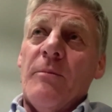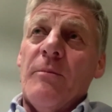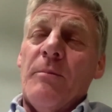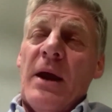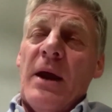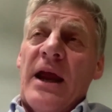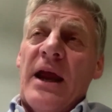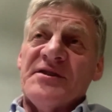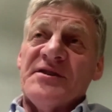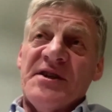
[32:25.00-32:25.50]

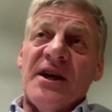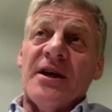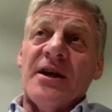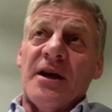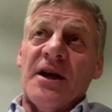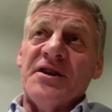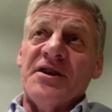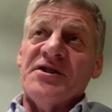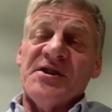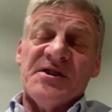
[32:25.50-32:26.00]
And
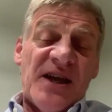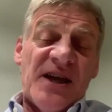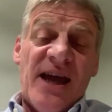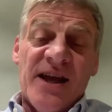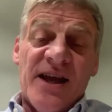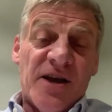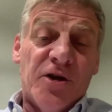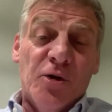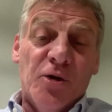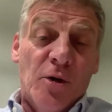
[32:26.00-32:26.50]
secondly, just
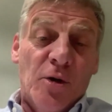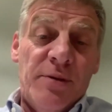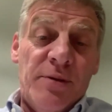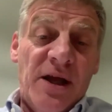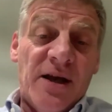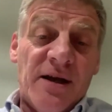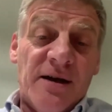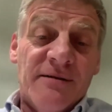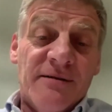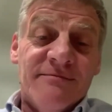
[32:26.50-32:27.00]
how to do it
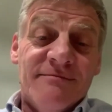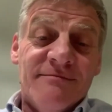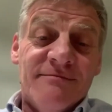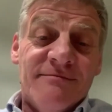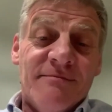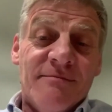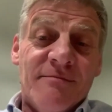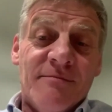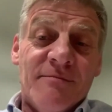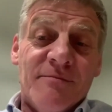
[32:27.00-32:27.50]
better.
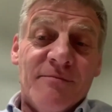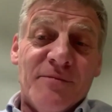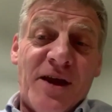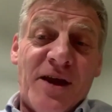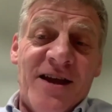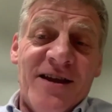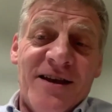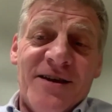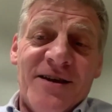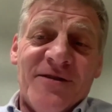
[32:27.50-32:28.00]

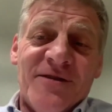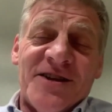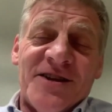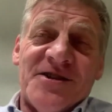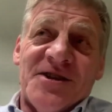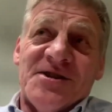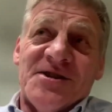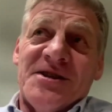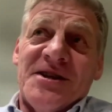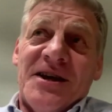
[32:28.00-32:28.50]
They
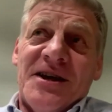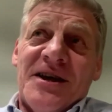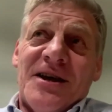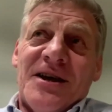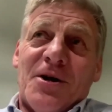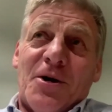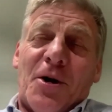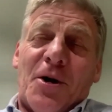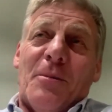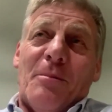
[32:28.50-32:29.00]
just
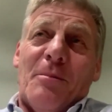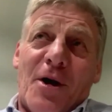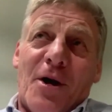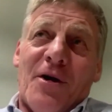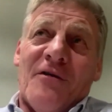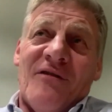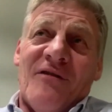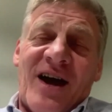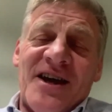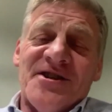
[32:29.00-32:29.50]
got a
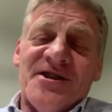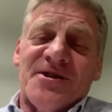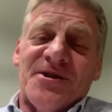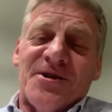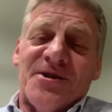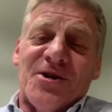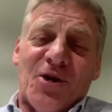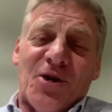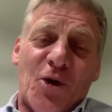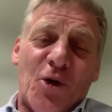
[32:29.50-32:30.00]
motivation
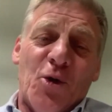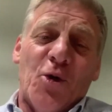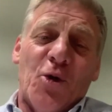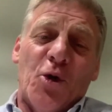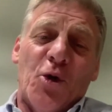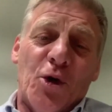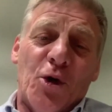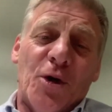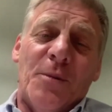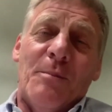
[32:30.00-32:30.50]
to do
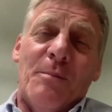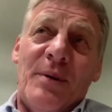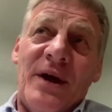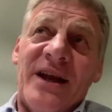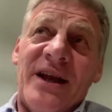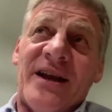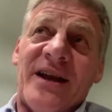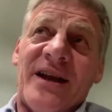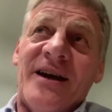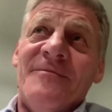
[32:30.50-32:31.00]
good
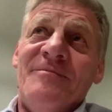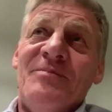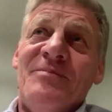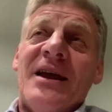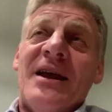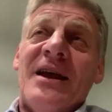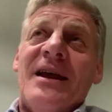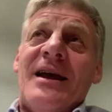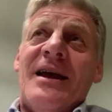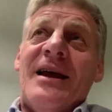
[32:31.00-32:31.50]
better,
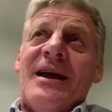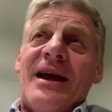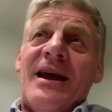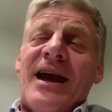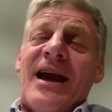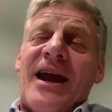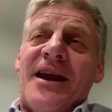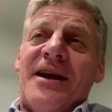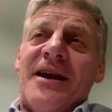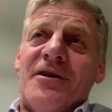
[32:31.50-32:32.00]

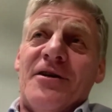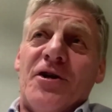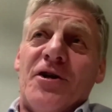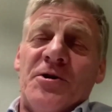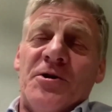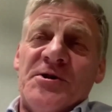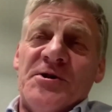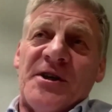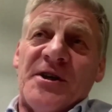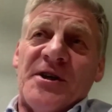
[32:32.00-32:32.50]
and
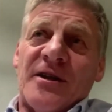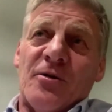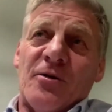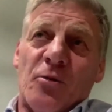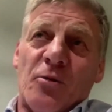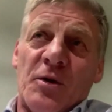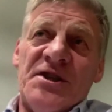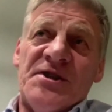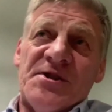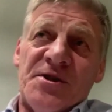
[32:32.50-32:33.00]
using the
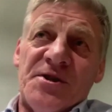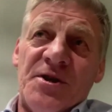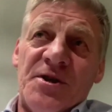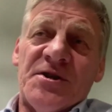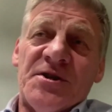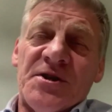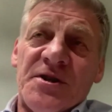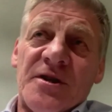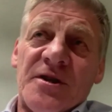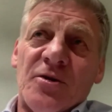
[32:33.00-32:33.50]

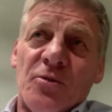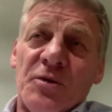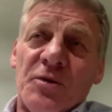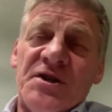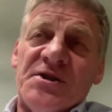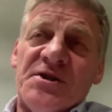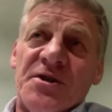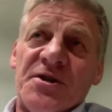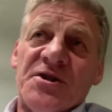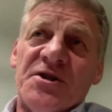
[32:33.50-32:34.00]
research that the
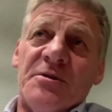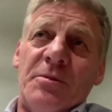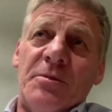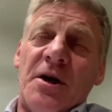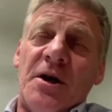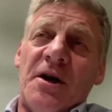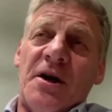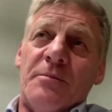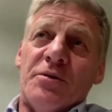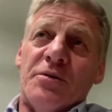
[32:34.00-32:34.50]
research
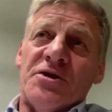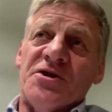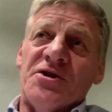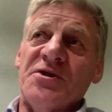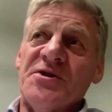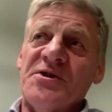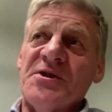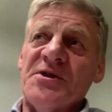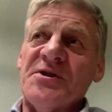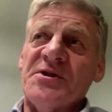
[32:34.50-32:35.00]
community
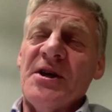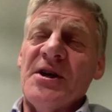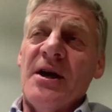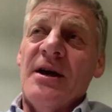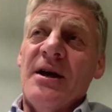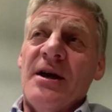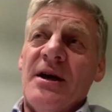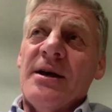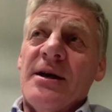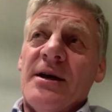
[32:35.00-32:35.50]
produces,
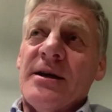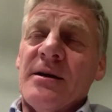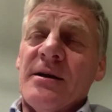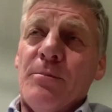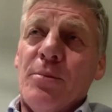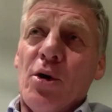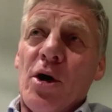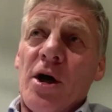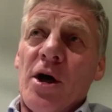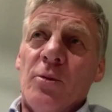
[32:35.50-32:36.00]

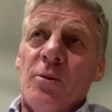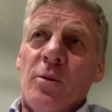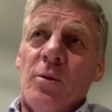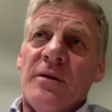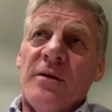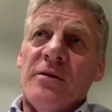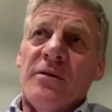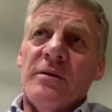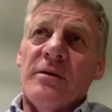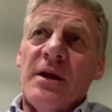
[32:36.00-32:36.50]
combined
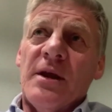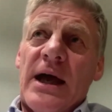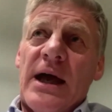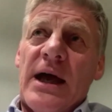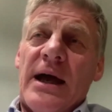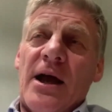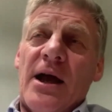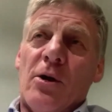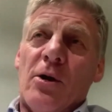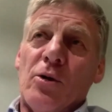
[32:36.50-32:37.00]
with
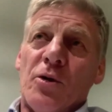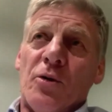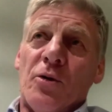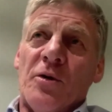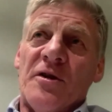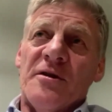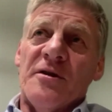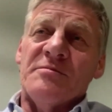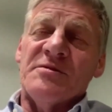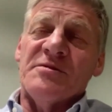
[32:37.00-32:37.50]

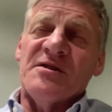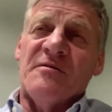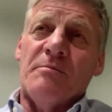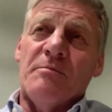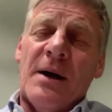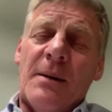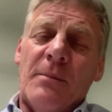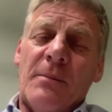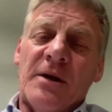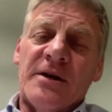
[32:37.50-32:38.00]
algorithms of
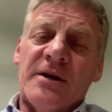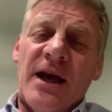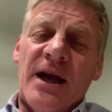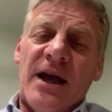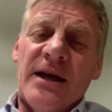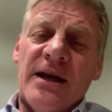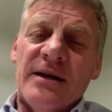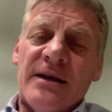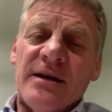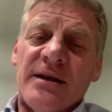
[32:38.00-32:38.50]
public
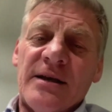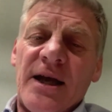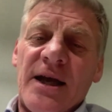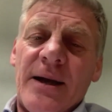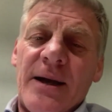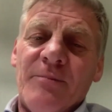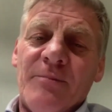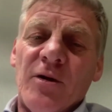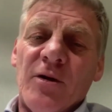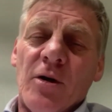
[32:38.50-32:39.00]
and
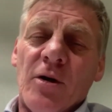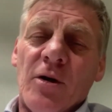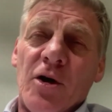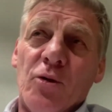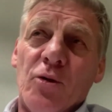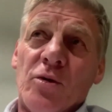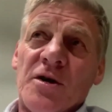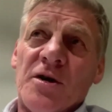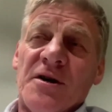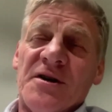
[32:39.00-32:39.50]
their own
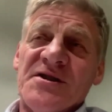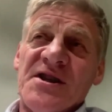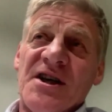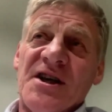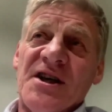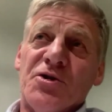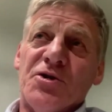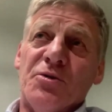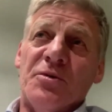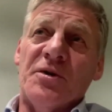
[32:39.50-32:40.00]

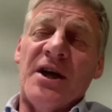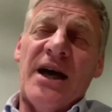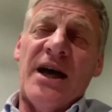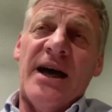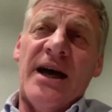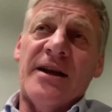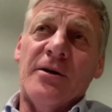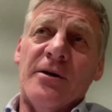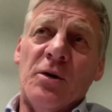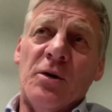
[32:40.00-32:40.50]
organisational data,